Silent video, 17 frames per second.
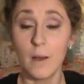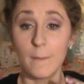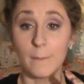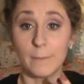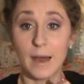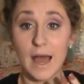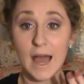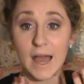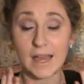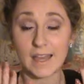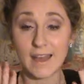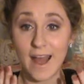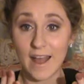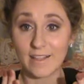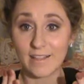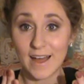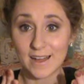My
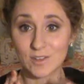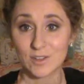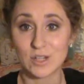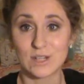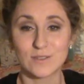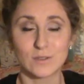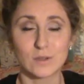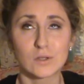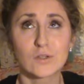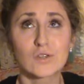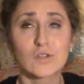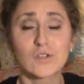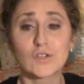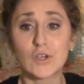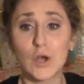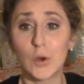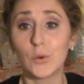eyelashes look
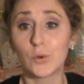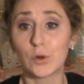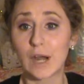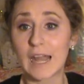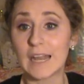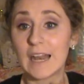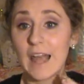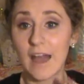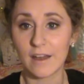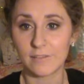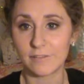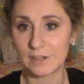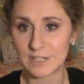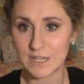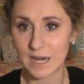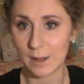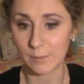so great
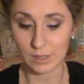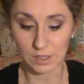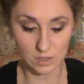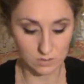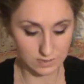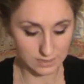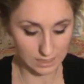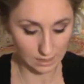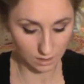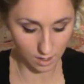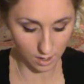every time I use it.